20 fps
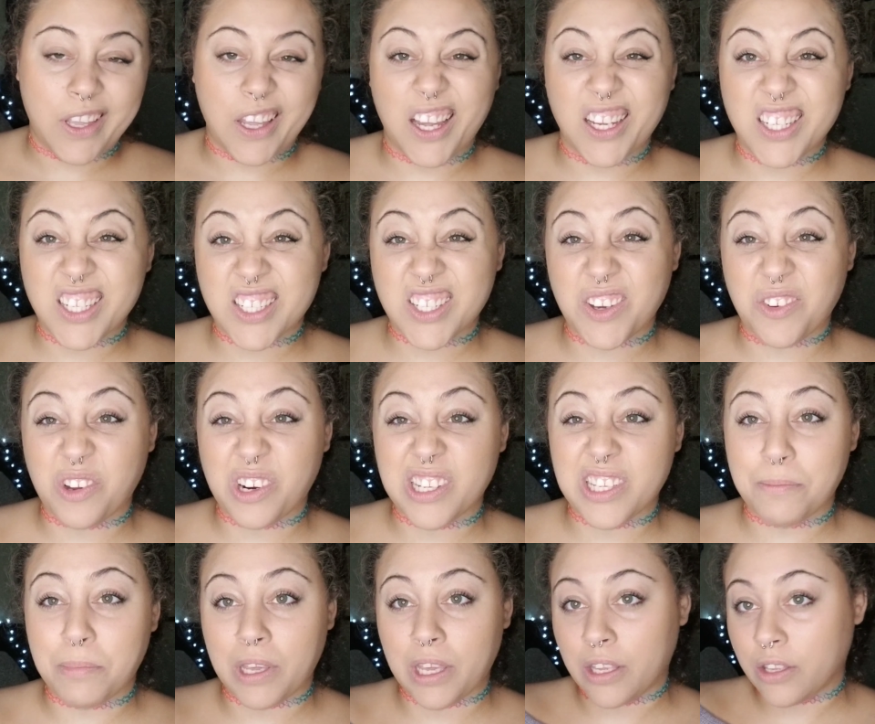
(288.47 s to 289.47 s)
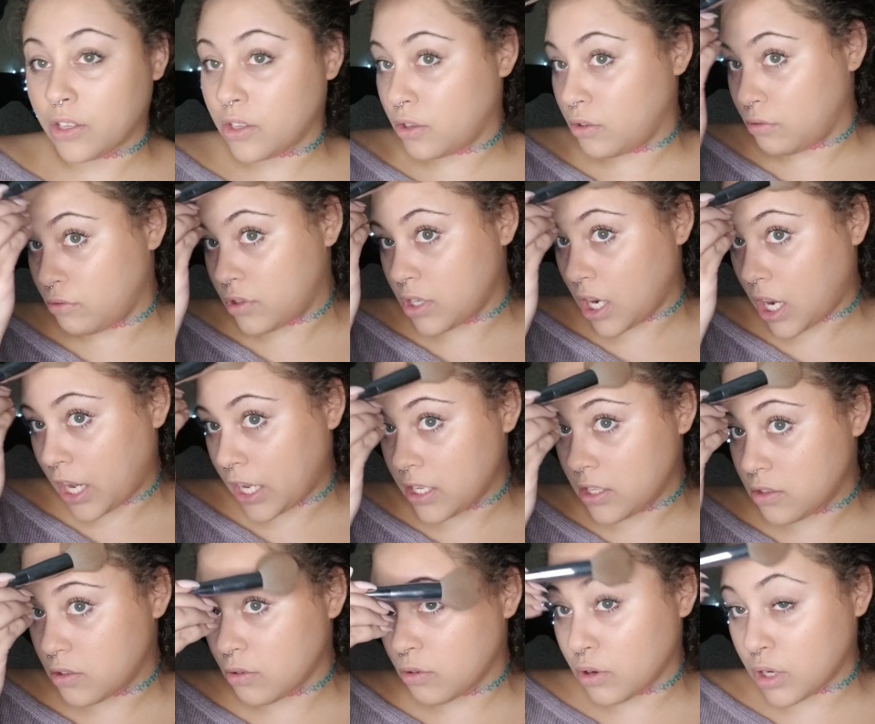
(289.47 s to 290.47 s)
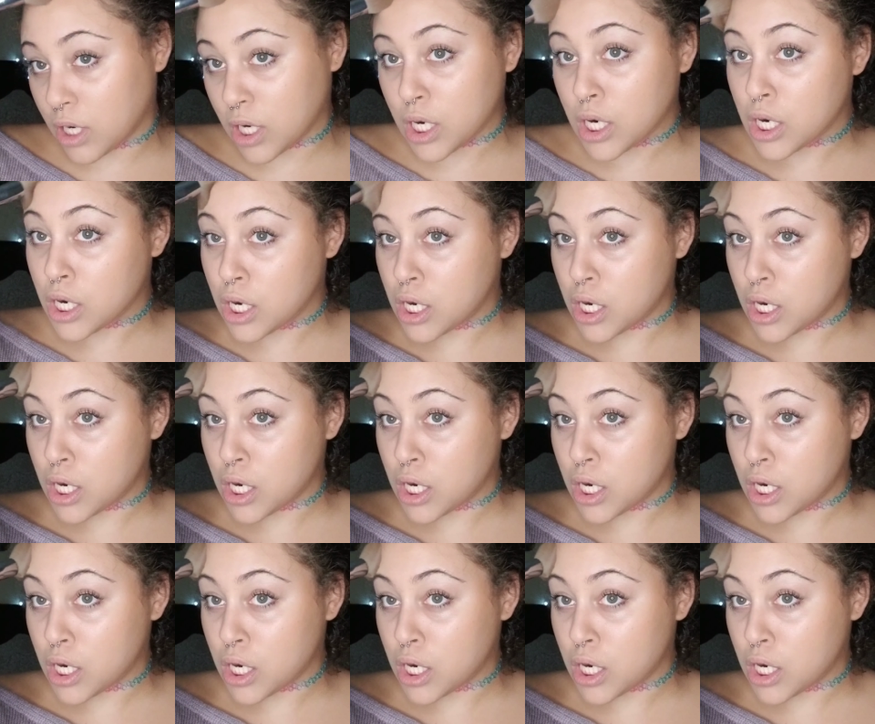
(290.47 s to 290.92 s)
I just don't want it to be a huge eyesore.